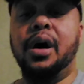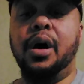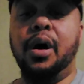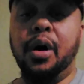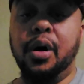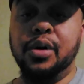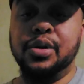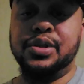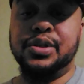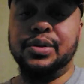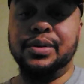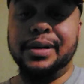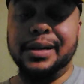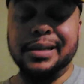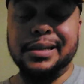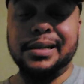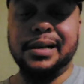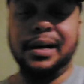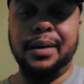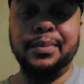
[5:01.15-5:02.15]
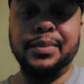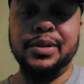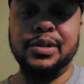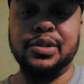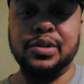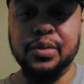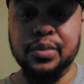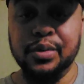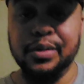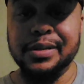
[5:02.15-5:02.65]
Also, this coming
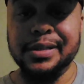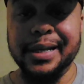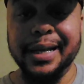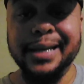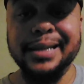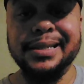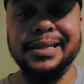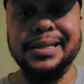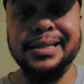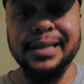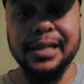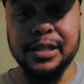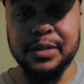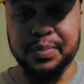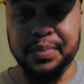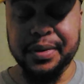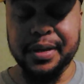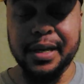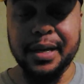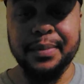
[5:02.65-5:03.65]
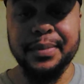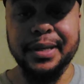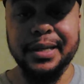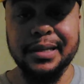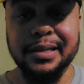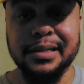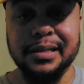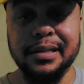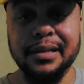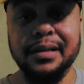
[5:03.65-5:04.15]
Tuesday at 6 p.m.
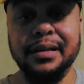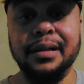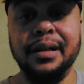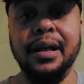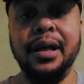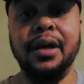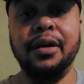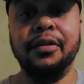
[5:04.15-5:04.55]
Eastern,